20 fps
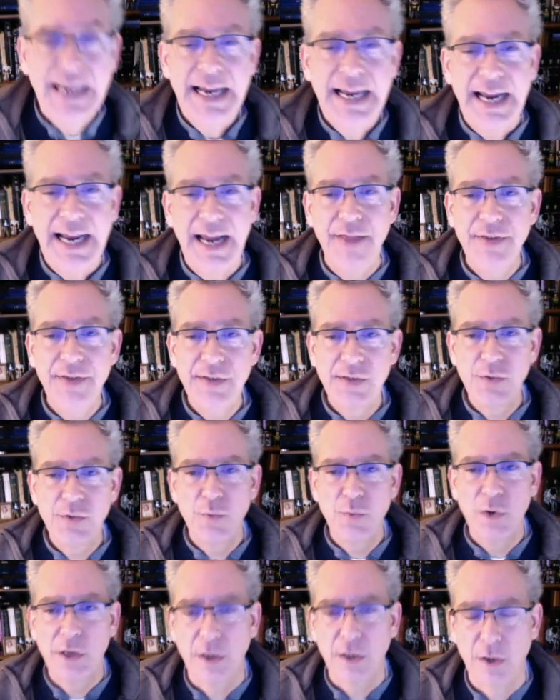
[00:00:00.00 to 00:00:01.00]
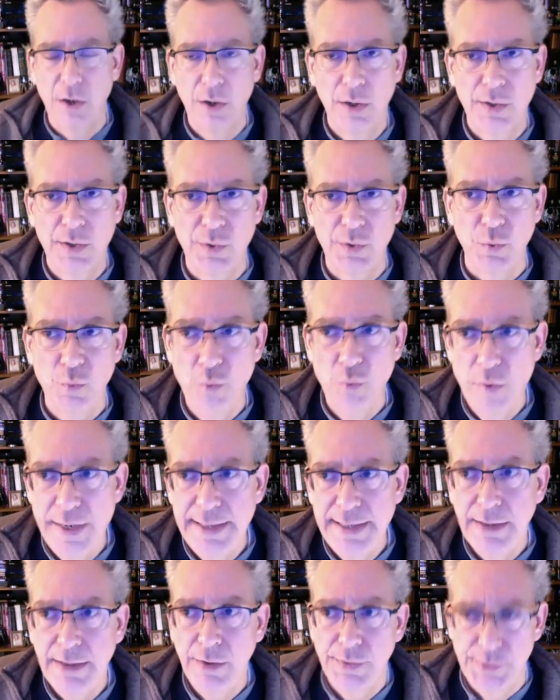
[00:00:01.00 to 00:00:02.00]
And this is where Kirk's
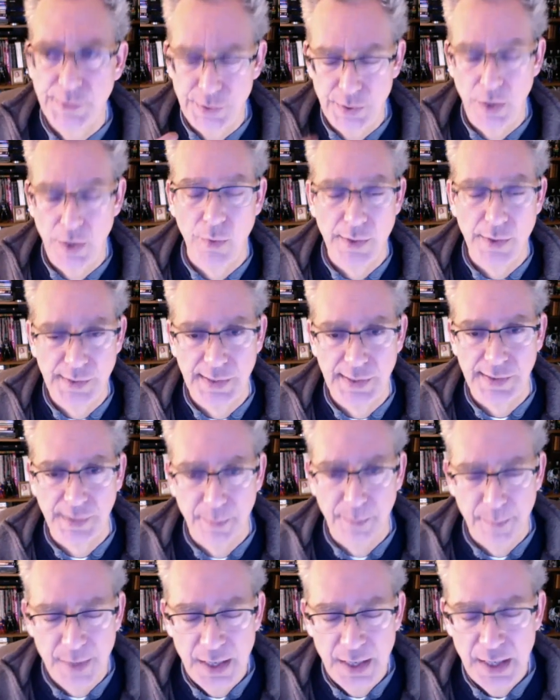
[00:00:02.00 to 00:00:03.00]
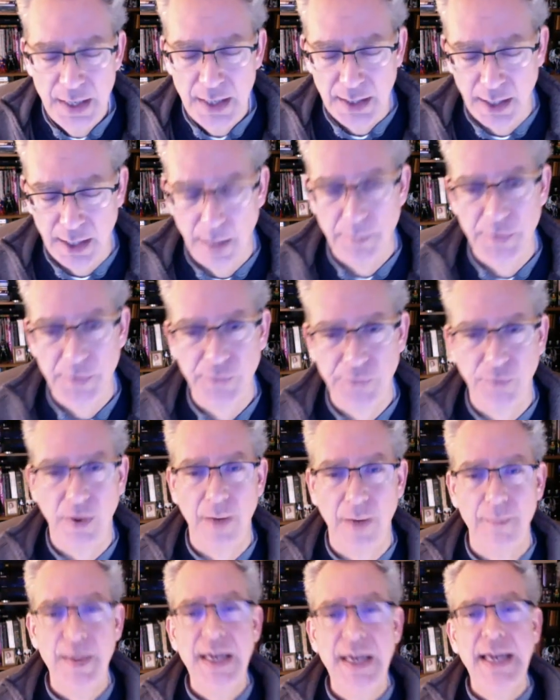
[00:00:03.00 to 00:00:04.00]
real Stoicism comes
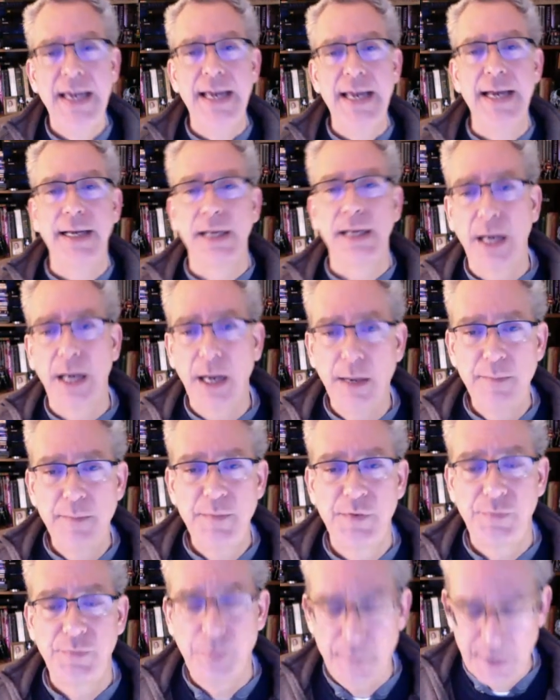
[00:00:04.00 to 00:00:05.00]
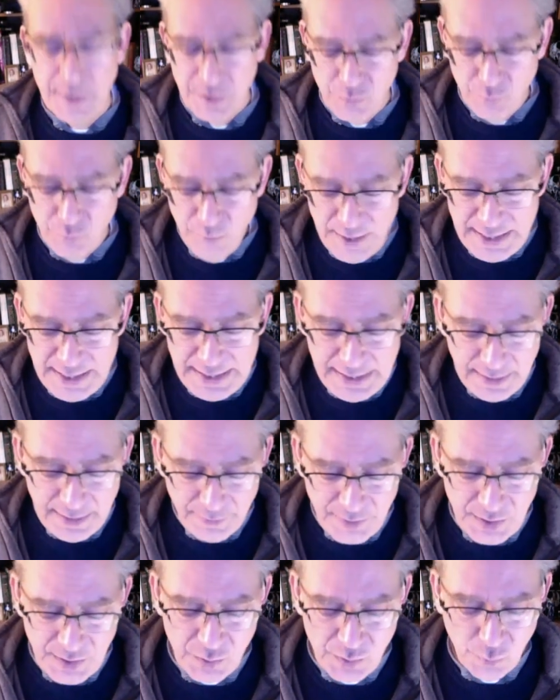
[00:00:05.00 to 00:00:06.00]
from. It comes from his reading
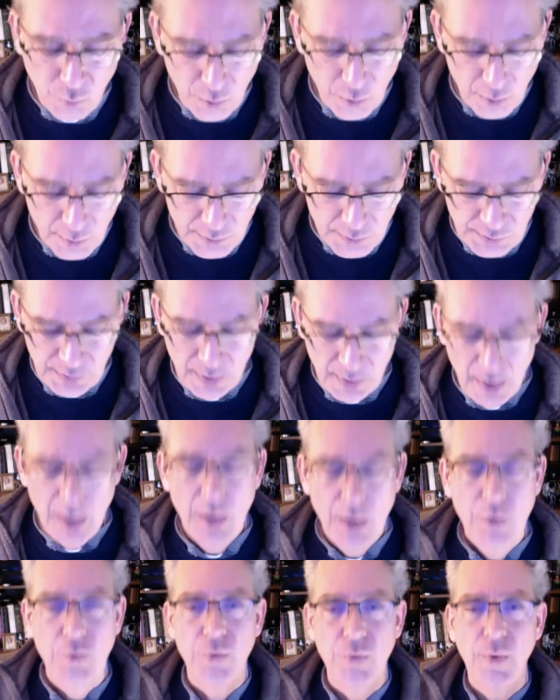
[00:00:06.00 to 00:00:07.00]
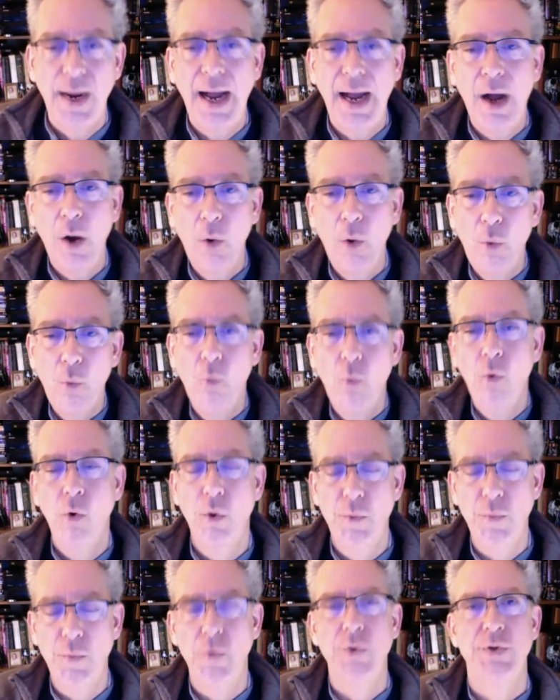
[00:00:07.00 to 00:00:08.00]
of these works throughout
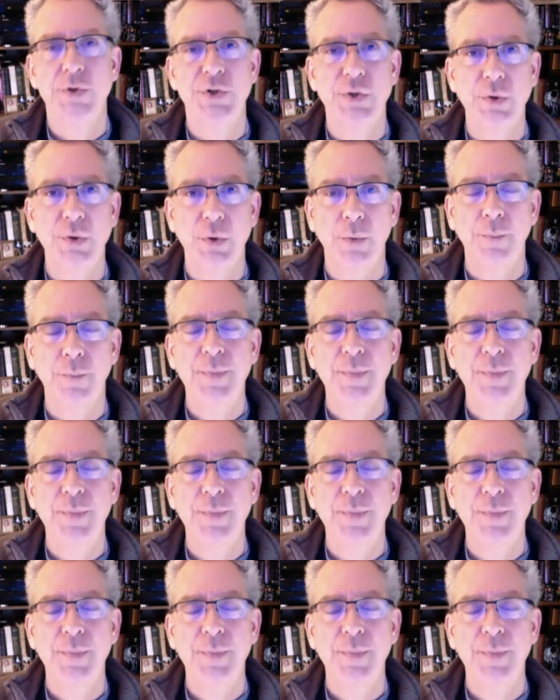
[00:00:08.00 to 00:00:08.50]
World War II.